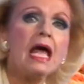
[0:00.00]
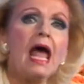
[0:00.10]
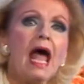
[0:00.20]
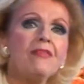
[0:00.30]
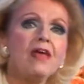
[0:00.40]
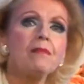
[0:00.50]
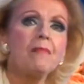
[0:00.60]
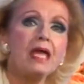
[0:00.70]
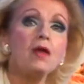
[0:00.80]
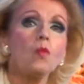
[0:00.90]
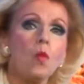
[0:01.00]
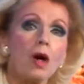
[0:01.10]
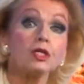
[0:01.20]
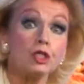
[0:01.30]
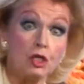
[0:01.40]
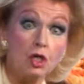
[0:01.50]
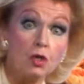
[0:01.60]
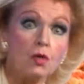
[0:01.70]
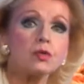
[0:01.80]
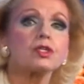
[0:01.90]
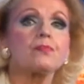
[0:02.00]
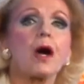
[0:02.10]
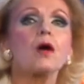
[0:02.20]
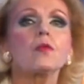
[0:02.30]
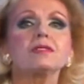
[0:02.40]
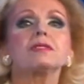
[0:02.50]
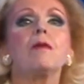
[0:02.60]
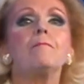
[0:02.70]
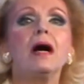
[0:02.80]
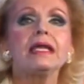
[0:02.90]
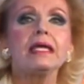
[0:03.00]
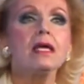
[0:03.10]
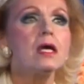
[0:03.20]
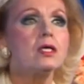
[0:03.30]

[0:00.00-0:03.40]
and they may want you to part with some money